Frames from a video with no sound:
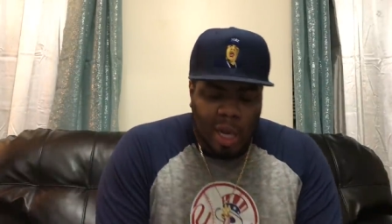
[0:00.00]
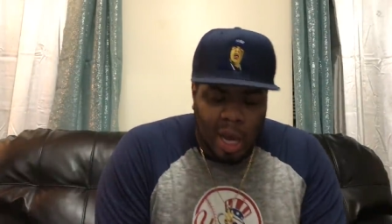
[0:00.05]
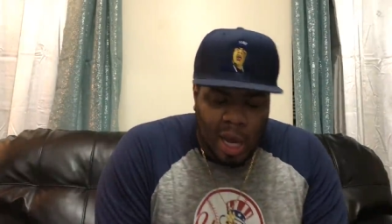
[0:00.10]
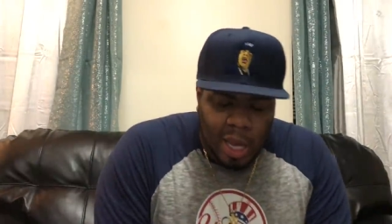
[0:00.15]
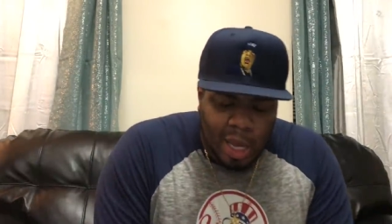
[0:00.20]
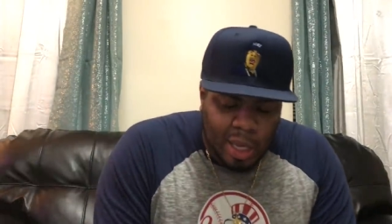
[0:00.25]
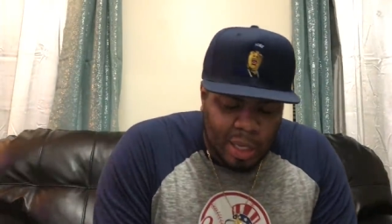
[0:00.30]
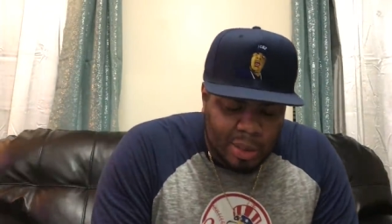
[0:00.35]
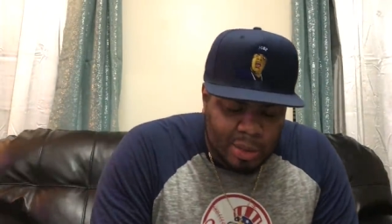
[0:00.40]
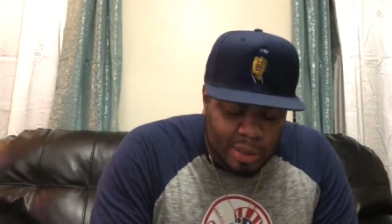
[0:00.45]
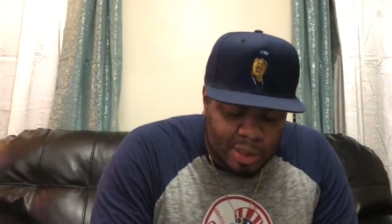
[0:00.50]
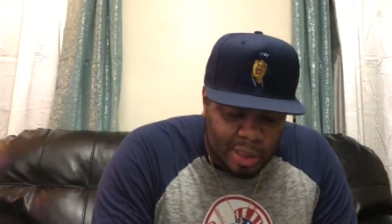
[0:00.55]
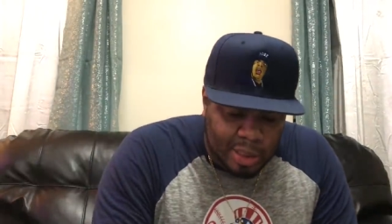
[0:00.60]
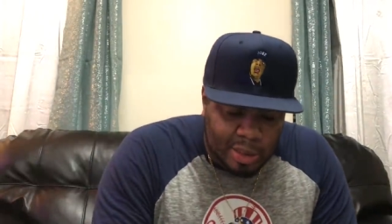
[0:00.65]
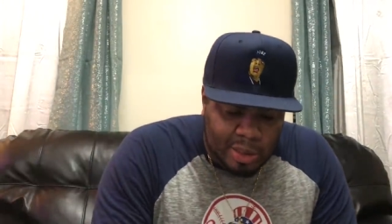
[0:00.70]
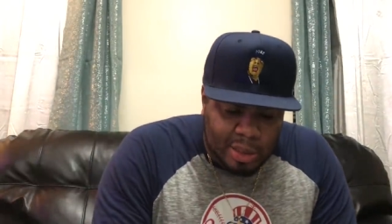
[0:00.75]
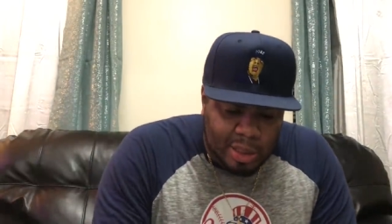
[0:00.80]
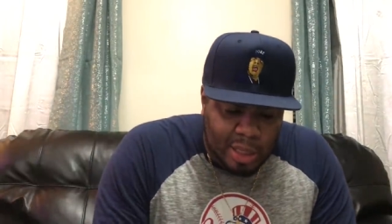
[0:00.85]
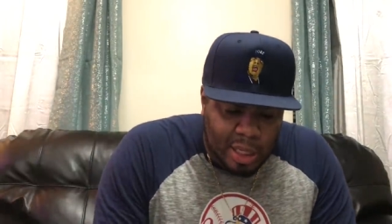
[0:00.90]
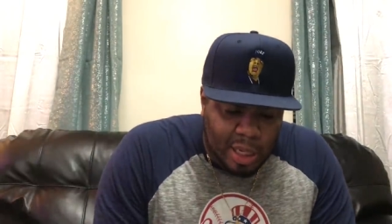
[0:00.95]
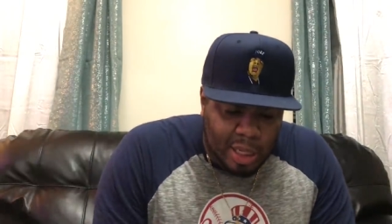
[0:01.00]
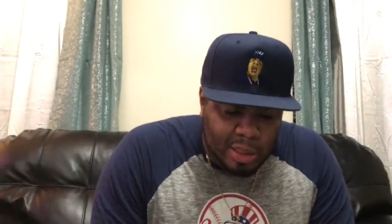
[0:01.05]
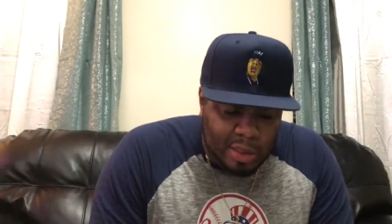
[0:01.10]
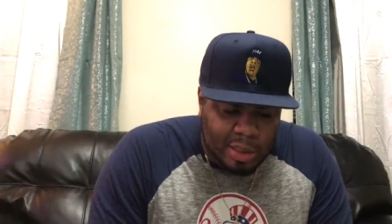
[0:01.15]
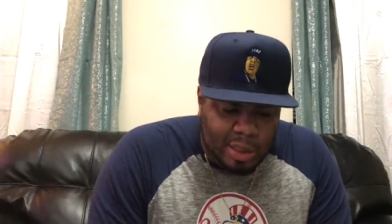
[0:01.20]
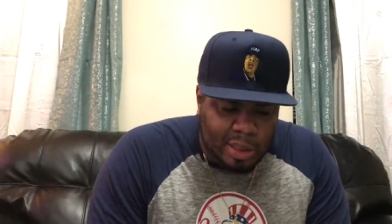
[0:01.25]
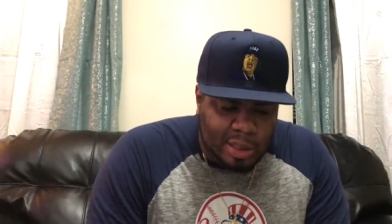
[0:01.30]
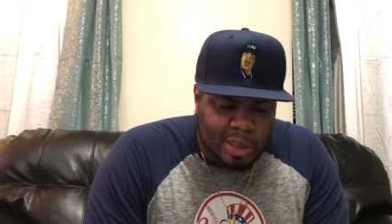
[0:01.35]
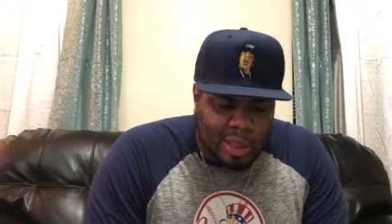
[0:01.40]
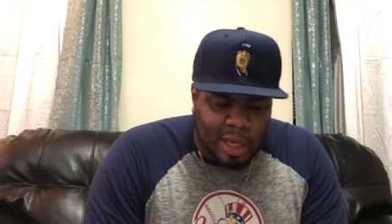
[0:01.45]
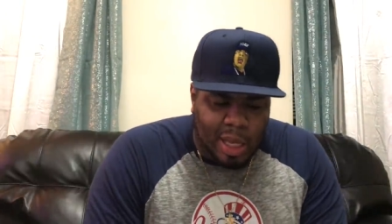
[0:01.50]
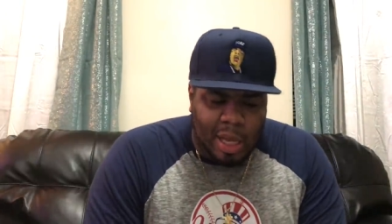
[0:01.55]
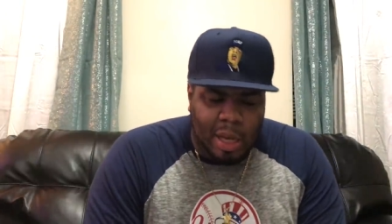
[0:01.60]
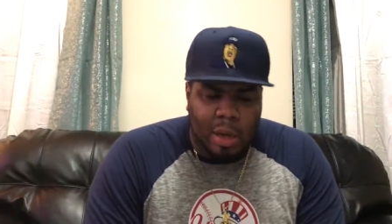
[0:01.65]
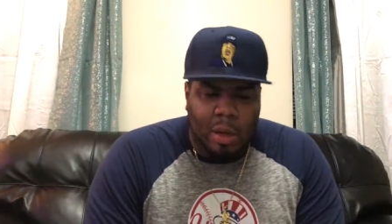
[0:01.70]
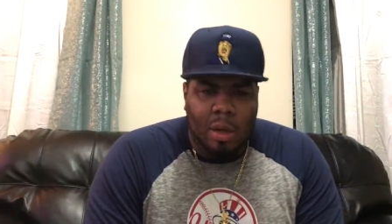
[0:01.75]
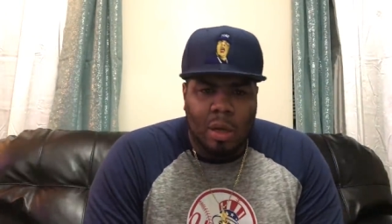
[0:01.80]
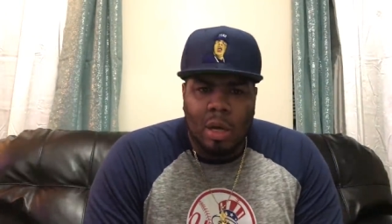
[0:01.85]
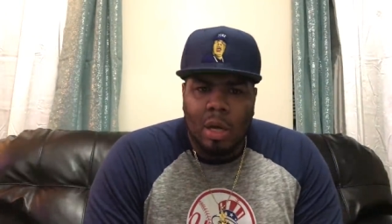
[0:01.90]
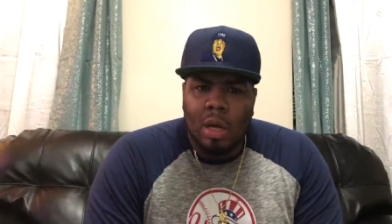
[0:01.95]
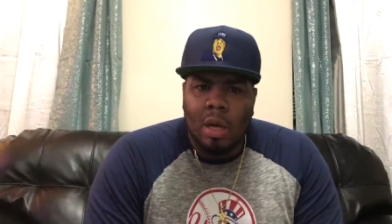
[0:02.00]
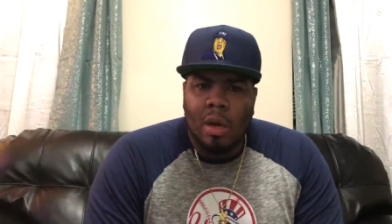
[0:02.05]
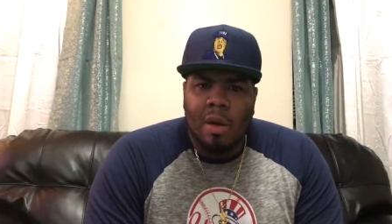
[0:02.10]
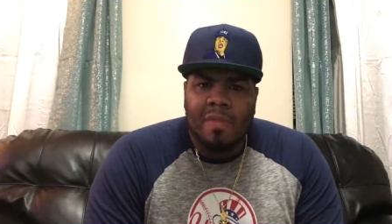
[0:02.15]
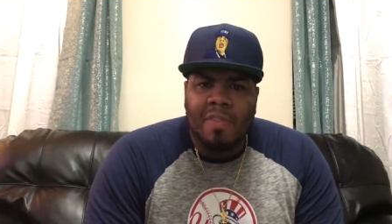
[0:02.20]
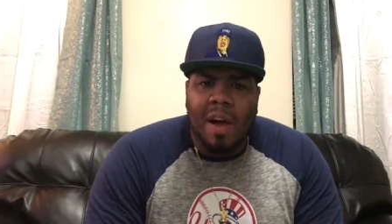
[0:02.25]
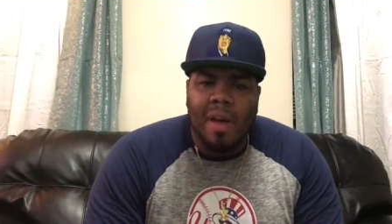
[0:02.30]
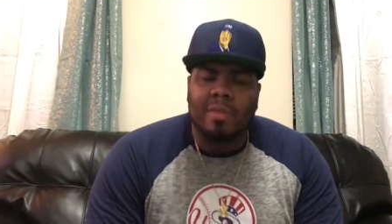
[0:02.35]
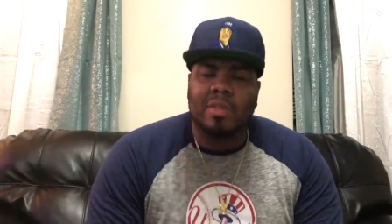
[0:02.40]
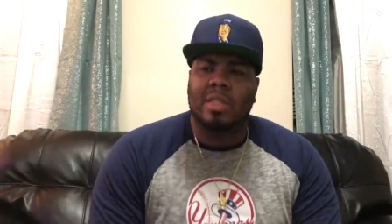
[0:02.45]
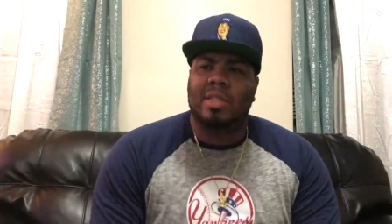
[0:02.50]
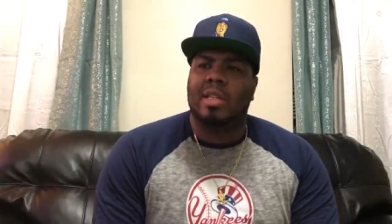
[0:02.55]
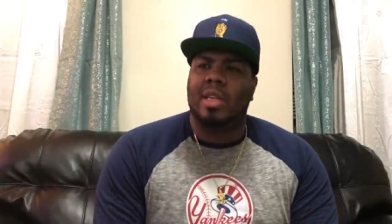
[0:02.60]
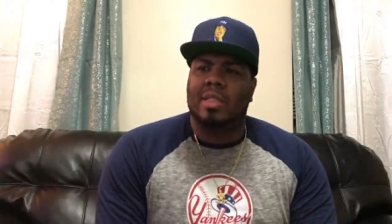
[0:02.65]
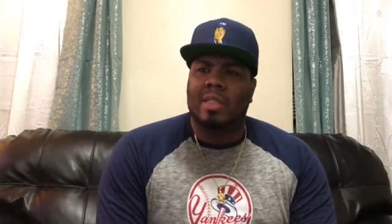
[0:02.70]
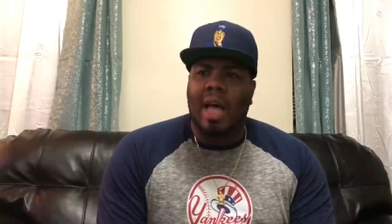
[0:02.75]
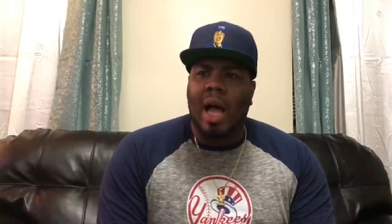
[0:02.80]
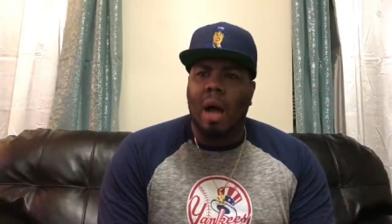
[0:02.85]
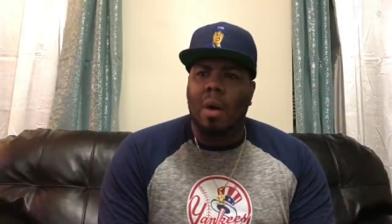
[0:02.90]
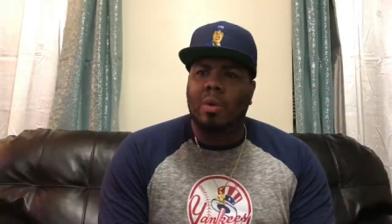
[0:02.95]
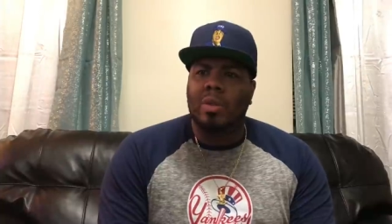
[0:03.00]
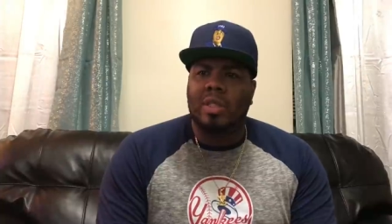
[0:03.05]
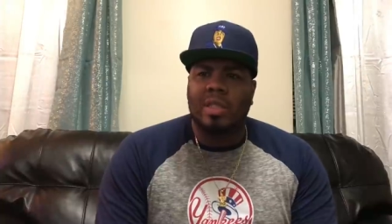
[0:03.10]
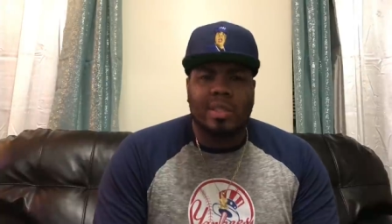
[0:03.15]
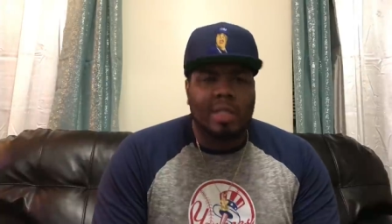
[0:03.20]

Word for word: I, it's just, it's just like, five to six hours.